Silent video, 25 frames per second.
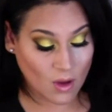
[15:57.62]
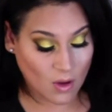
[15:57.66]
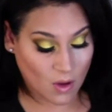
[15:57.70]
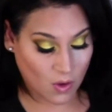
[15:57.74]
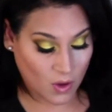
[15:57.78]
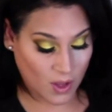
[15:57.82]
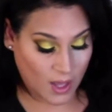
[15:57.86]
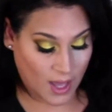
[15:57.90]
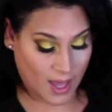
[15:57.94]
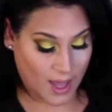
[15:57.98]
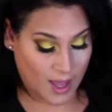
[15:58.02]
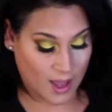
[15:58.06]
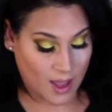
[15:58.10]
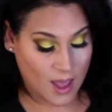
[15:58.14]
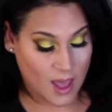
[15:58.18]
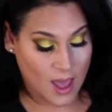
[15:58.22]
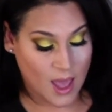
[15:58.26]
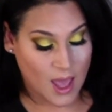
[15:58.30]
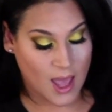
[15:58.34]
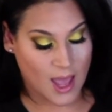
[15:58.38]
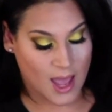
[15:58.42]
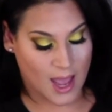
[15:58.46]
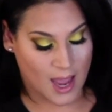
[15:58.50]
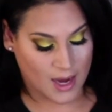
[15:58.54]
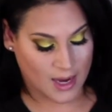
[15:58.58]
that. Okay,
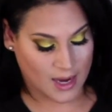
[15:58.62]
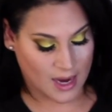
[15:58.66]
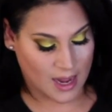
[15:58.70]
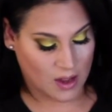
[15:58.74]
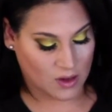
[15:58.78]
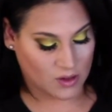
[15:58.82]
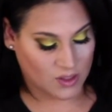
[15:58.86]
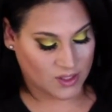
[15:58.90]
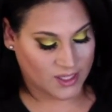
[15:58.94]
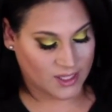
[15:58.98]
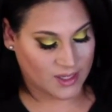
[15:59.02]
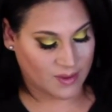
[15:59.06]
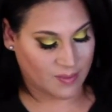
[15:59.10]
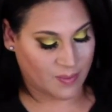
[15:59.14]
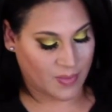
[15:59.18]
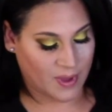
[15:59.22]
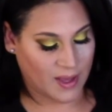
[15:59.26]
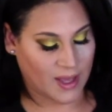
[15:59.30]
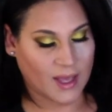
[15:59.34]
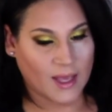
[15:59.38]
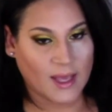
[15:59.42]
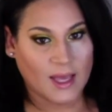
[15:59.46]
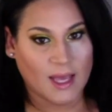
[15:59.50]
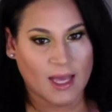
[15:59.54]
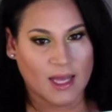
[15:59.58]
and now
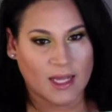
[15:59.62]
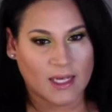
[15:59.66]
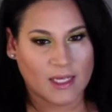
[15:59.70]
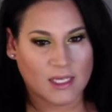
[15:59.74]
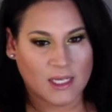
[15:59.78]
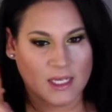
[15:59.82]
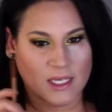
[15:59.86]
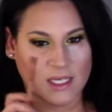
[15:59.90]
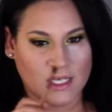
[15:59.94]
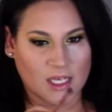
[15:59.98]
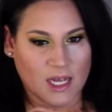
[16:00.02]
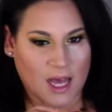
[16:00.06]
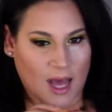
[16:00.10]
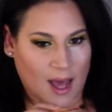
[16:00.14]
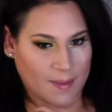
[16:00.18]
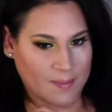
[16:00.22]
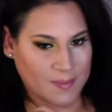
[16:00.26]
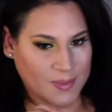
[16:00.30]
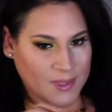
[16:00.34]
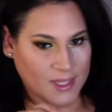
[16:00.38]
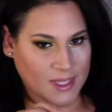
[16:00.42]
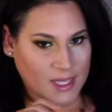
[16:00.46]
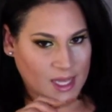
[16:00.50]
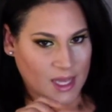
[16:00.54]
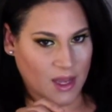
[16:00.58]
dipping into Top
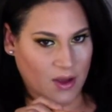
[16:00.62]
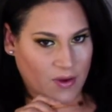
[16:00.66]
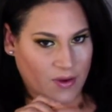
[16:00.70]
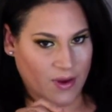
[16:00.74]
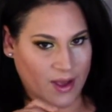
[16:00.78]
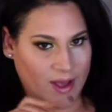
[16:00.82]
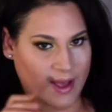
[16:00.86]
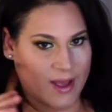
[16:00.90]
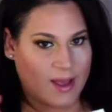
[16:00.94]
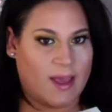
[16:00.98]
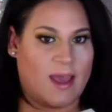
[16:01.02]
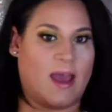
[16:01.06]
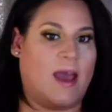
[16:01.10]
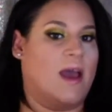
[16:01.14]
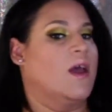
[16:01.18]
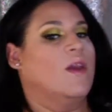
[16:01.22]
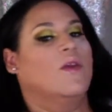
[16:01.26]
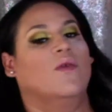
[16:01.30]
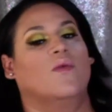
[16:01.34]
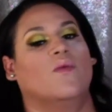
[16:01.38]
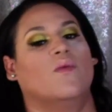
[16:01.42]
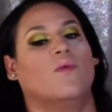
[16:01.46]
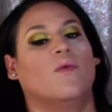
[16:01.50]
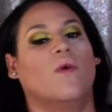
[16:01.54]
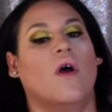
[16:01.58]
Secret
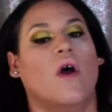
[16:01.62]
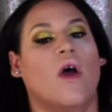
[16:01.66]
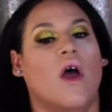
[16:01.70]
again